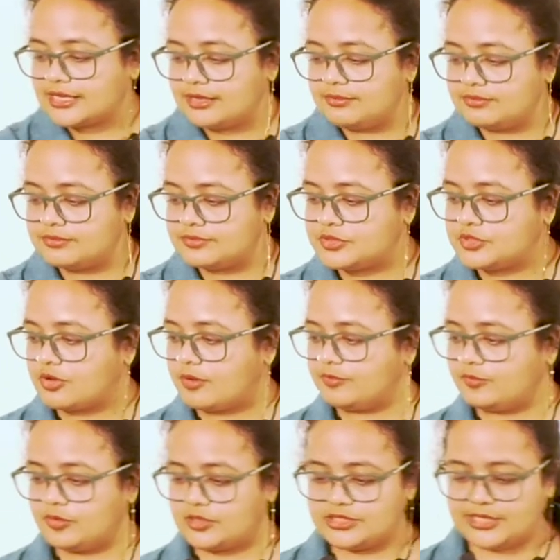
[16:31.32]
time
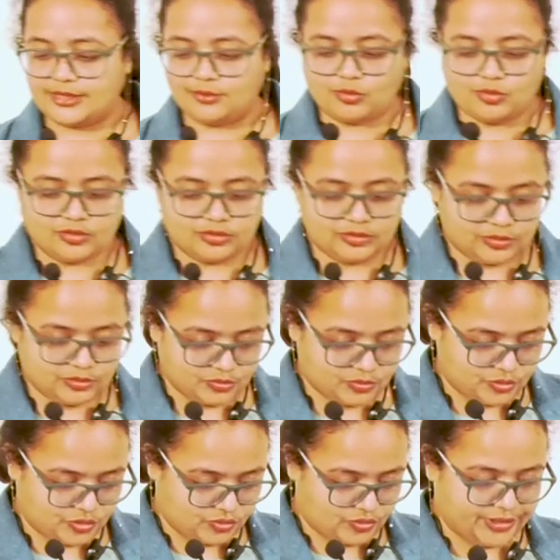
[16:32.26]
stopwatch, I want
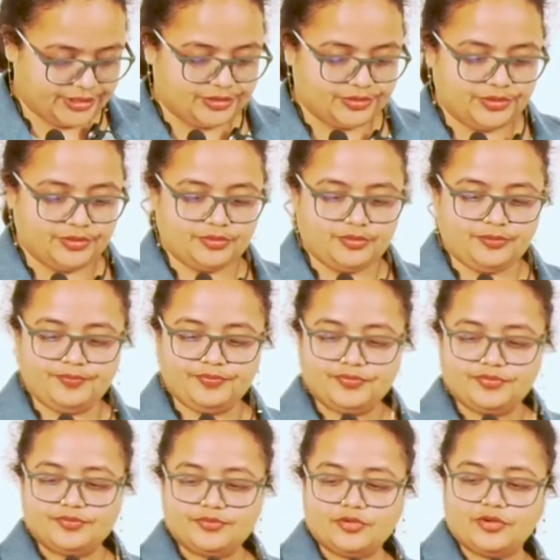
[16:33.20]
to show it to you.
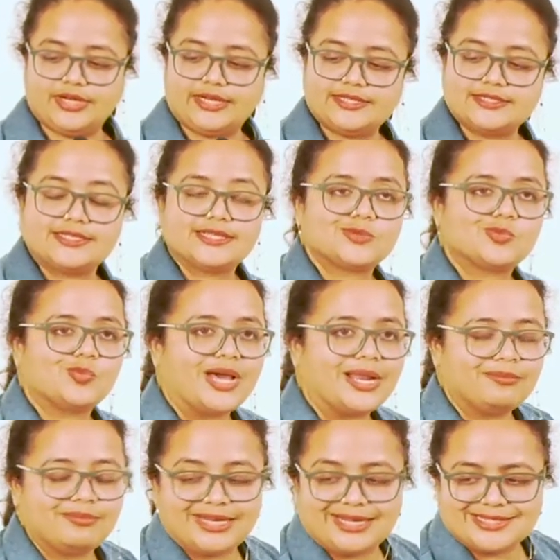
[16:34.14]
So it is just
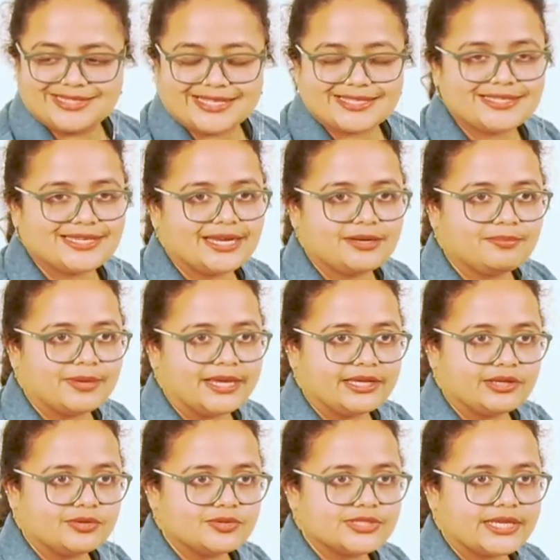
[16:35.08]
1 minute 68
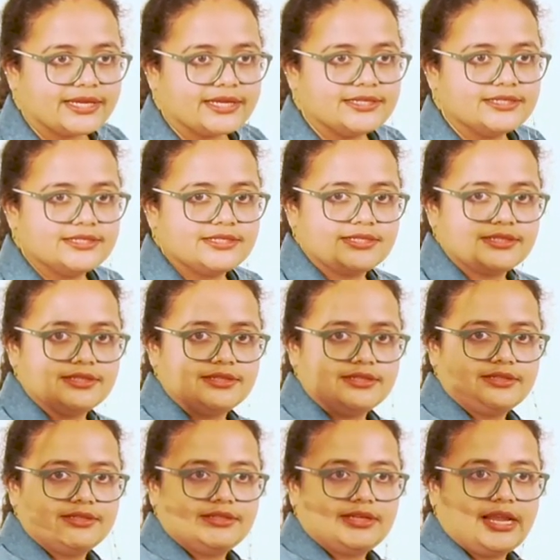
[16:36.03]
microseconds.
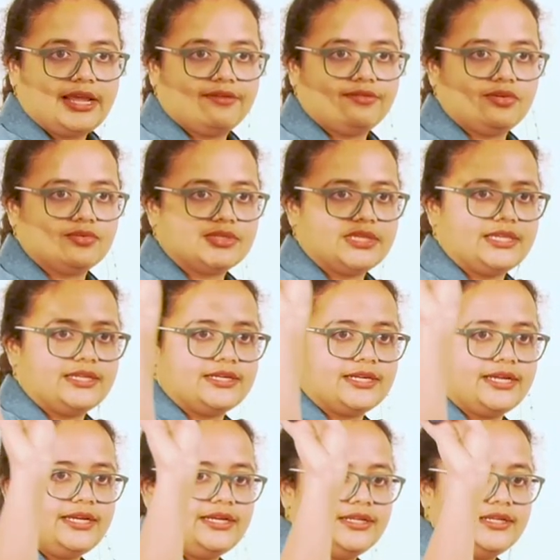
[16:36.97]
Have you seen,
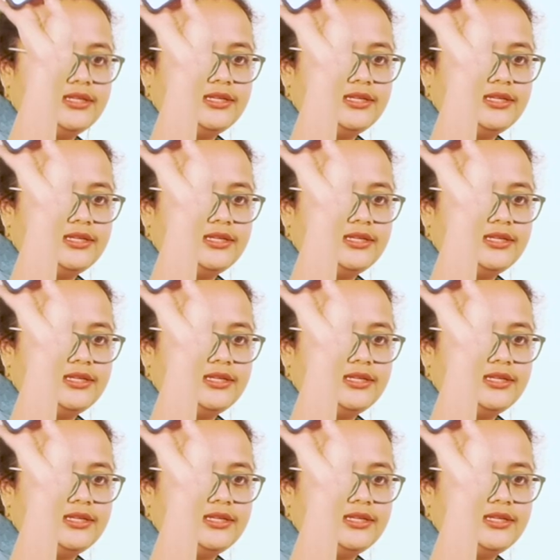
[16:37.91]
right?